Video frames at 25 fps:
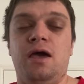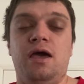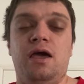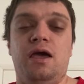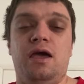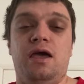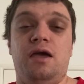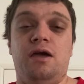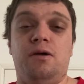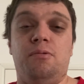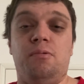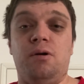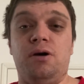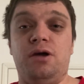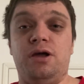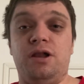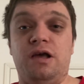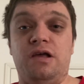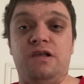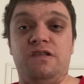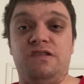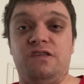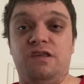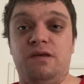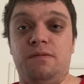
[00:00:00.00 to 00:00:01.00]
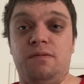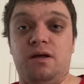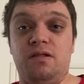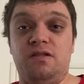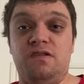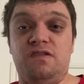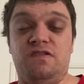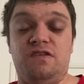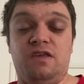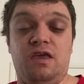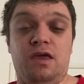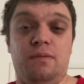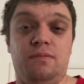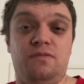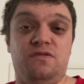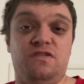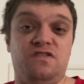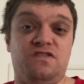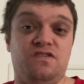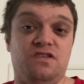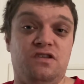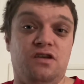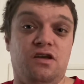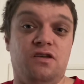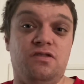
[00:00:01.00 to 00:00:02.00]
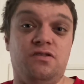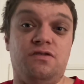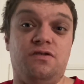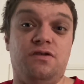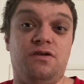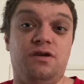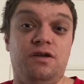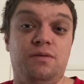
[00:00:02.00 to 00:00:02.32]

And what can I say about this game? Just another